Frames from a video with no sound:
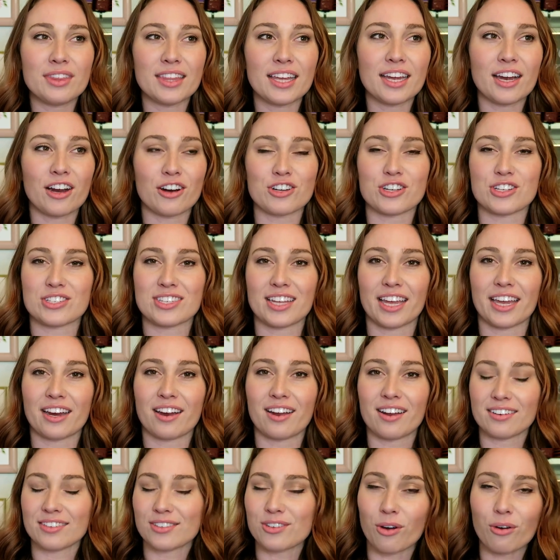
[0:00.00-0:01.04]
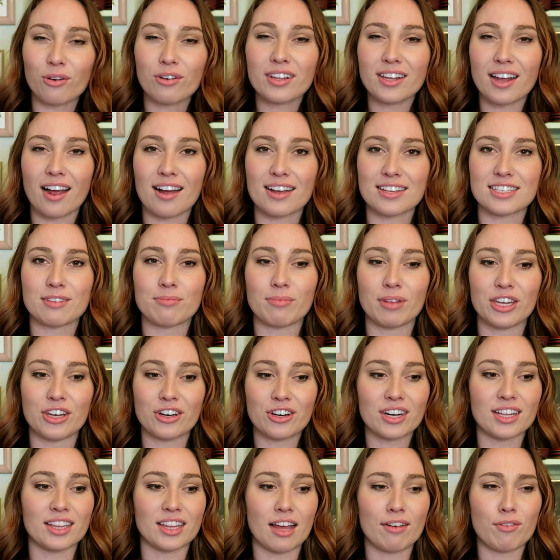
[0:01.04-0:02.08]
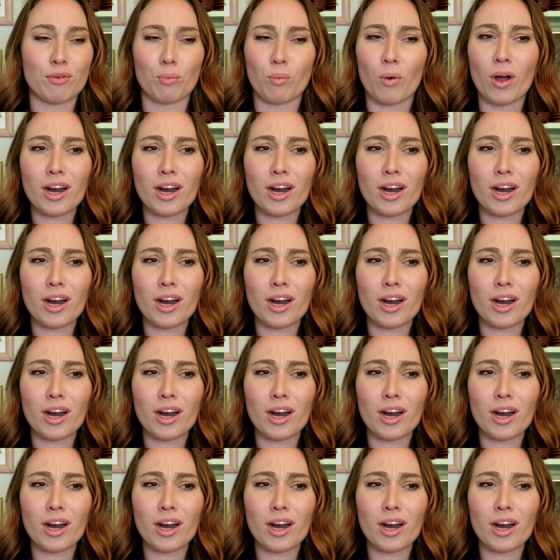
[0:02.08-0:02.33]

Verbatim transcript: think are just like totally awesome that you're gonna love.